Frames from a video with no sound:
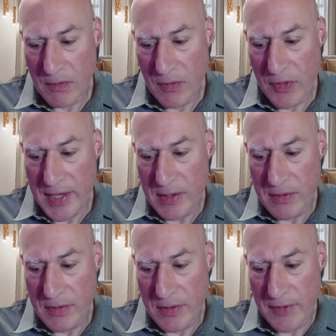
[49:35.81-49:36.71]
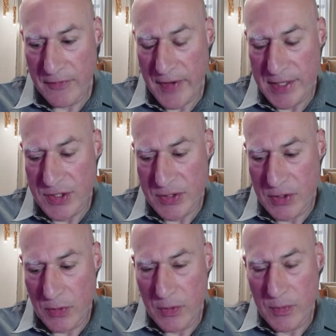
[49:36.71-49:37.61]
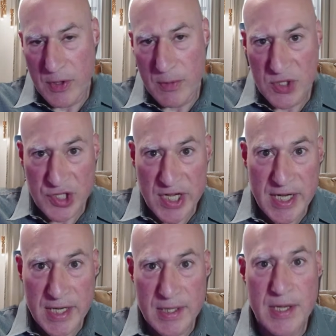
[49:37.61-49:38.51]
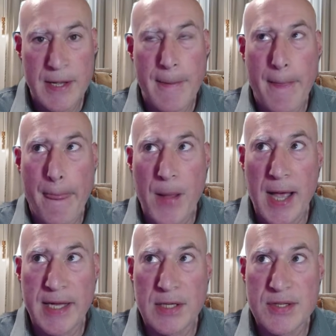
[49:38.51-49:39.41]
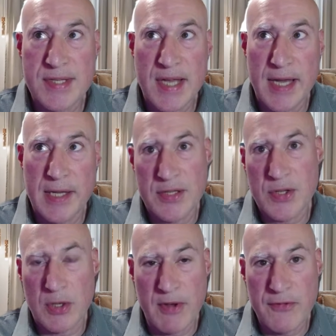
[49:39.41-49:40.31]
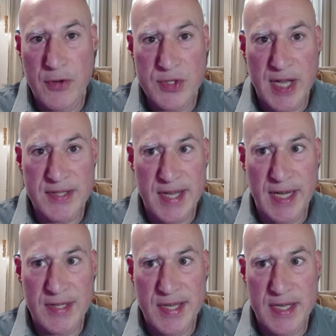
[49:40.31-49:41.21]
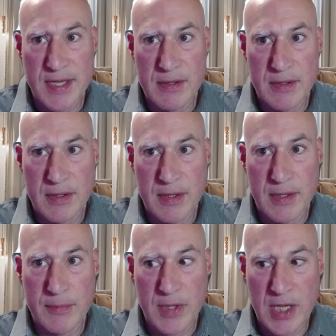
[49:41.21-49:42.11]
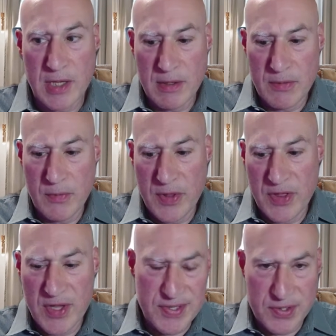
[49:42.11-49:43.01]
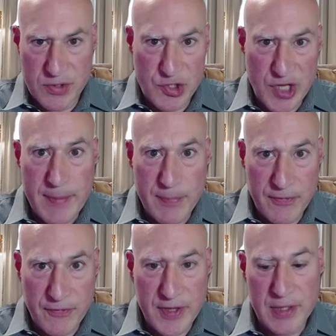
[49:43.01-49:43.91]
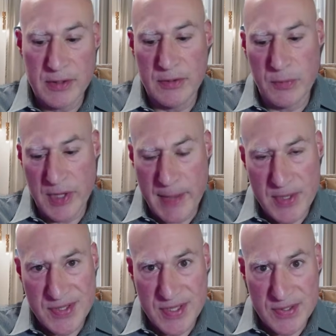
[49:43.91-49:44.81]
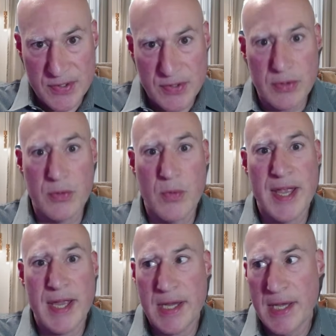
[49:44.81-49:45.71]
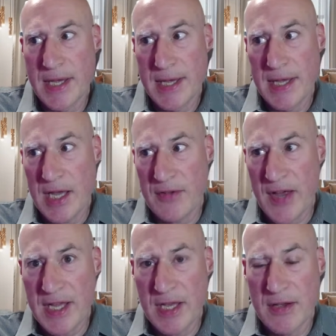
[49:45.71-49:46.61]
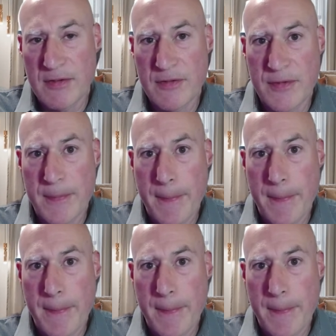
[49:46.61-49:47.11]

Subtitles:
then if I just go to the machine, I could say, let's talk about photons. I could say, with this shape field, with the MLCs a certain way, if I give